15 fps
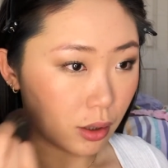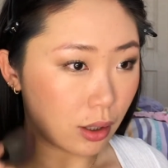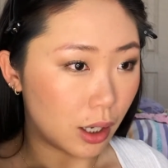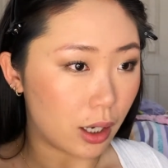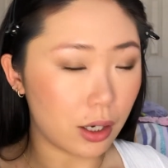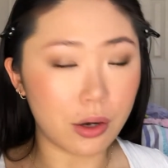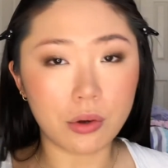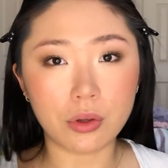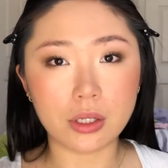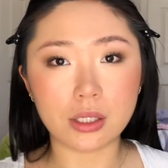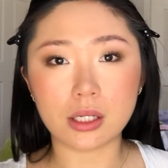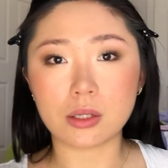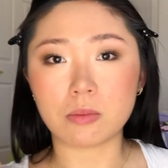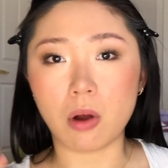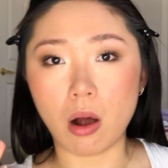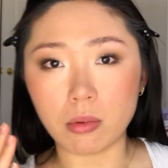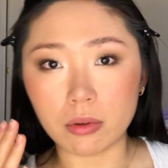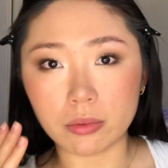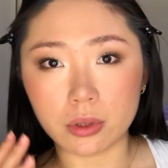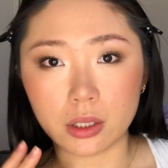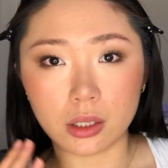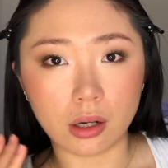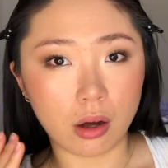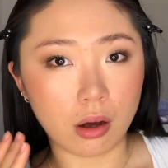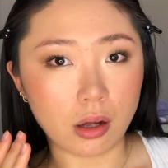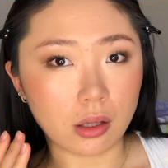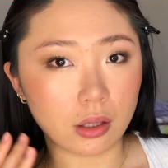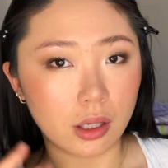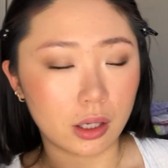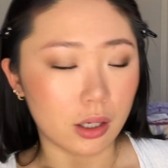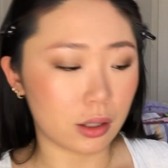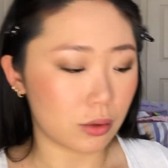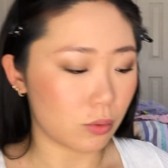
I know this is probably not like